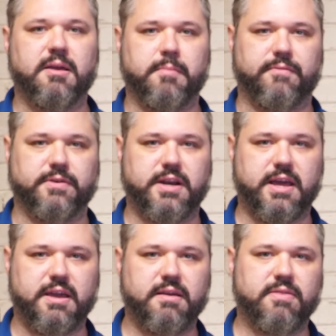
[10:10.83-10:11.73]
But for
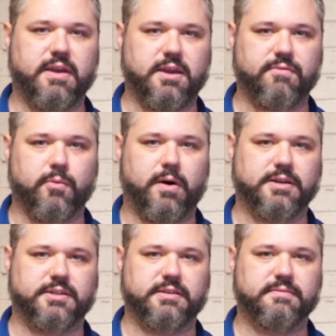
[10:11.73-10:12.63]
today, thank you for
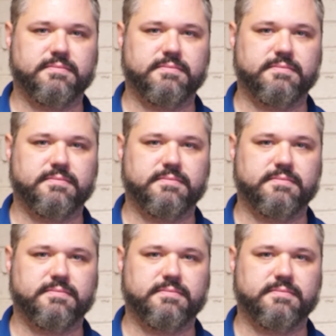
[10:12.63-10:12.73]
watching.